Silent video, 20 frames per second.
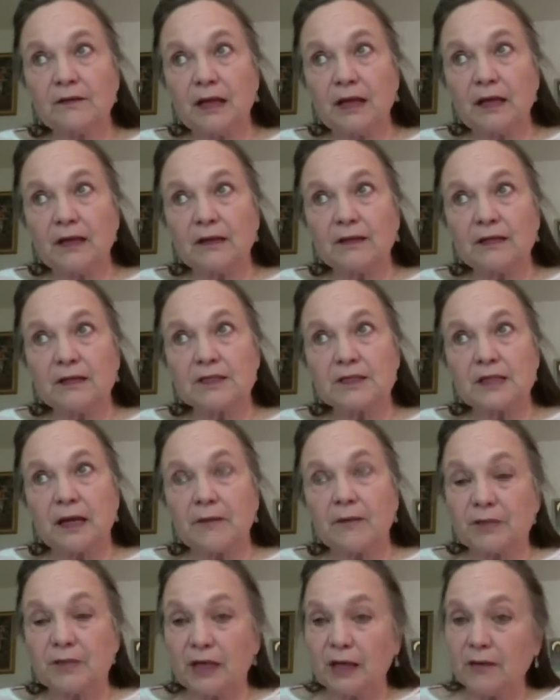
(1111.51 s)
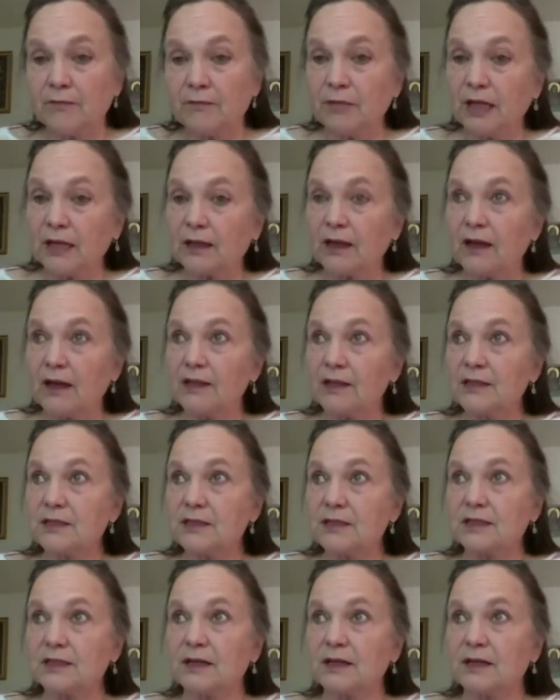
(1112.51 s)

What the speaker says: thinking the same thing because,